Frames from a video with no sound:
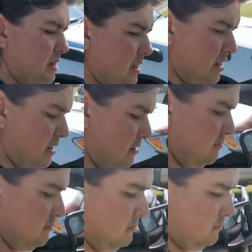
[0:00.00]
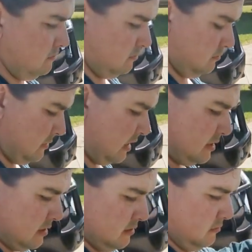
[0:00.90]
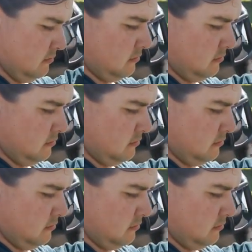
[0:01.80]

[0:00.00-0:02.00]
As you can